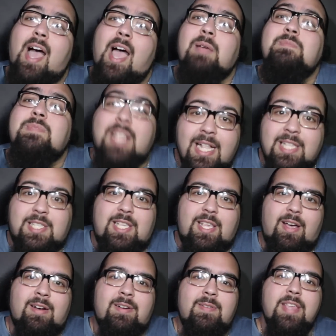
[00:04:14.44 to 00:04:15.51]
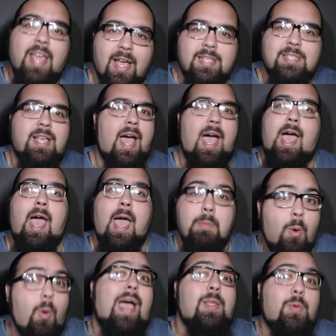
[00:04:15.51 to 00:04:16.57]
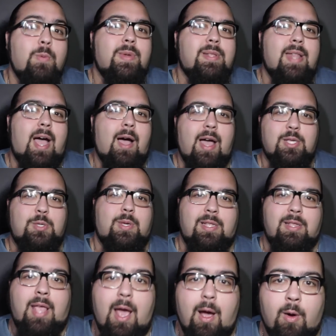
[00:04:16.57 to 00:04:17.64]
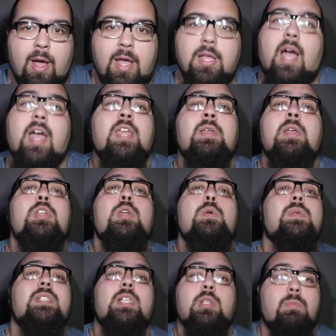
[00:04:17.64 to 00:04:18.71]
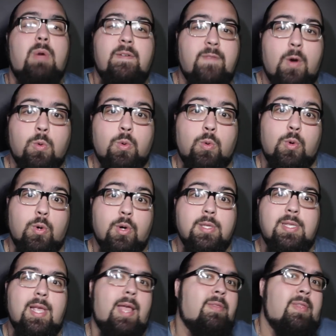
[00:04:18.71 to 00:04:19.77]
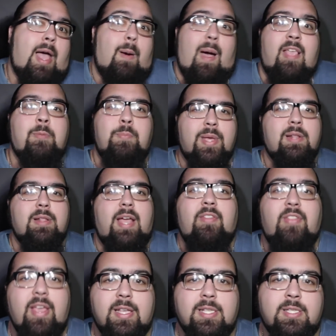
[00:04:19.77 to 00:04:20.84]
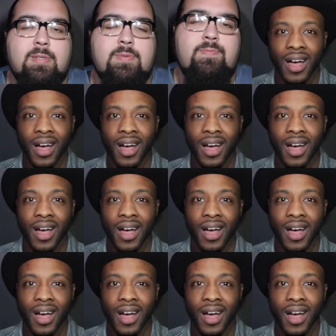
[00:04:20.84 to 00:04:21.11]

I'm Dencia. Yes, I'm a white woman now, as you can tell. I used it on my vocal cords and now I speak like this.